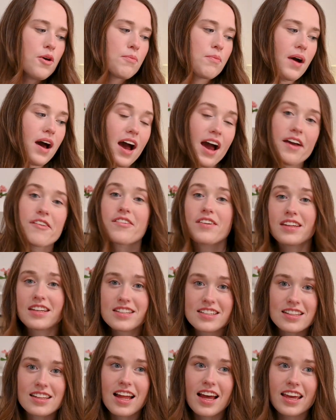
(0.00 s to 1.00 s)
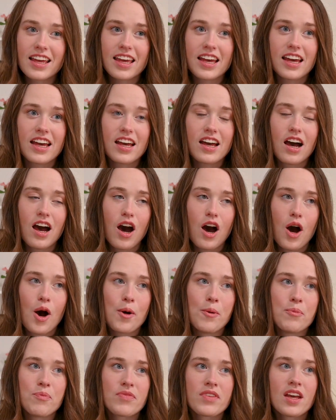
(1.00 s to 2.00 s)
but I really did like it.
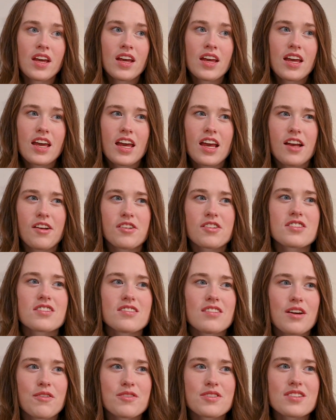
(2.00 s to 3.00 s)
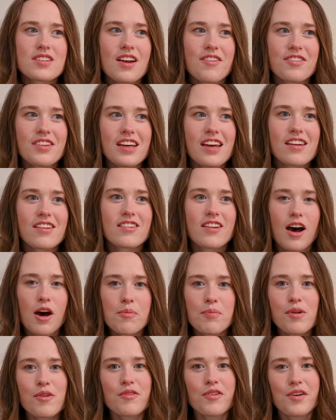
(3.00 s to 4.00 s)
It was definitely a
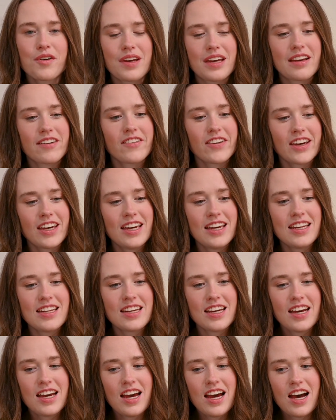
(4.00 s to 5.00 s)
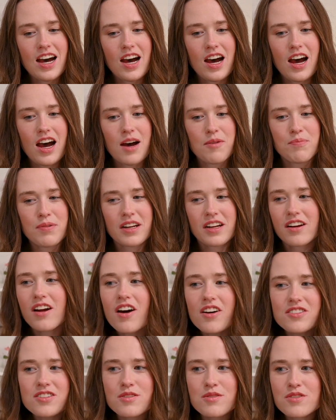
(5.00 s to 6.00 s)
thought-provoking read, but it
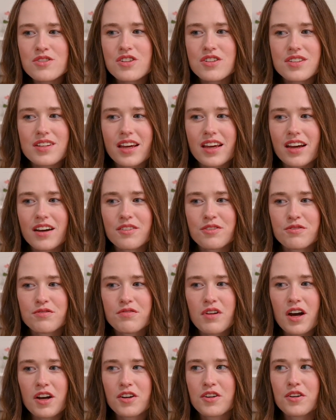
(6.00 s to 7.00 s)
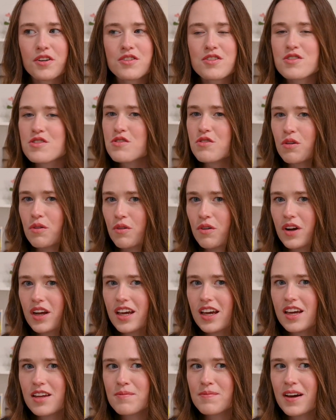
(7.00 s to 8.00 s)
also is just like a good
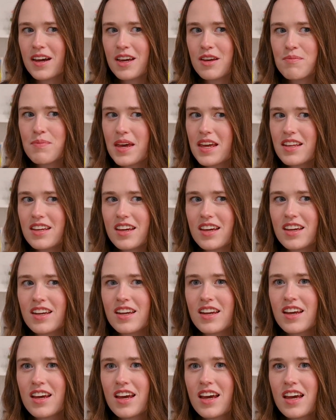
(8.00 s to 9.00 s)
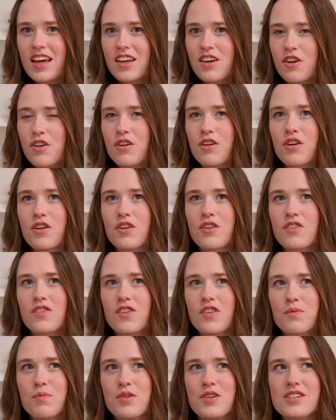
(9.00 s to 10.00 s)
story in my opinion. You're
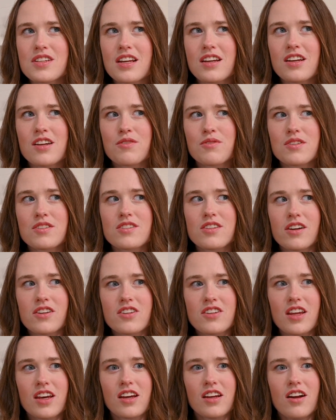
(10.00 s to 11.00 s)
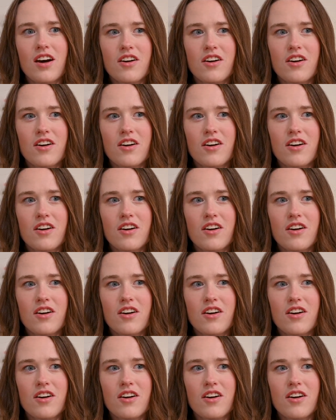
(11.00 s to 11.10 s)
presented with such like